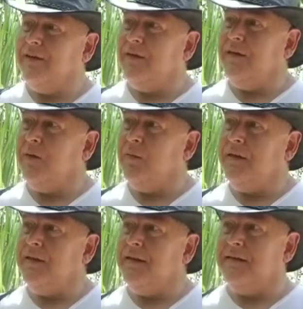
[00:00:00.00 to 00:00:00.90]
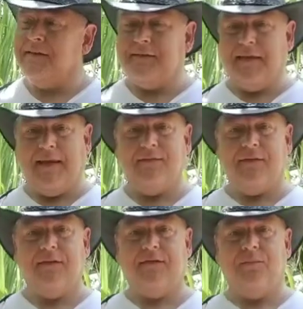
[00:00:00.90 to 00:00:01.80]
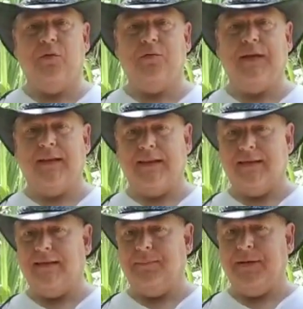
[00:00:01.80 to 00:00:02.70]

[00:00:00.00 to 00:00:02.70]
The only thing that saves this movie a little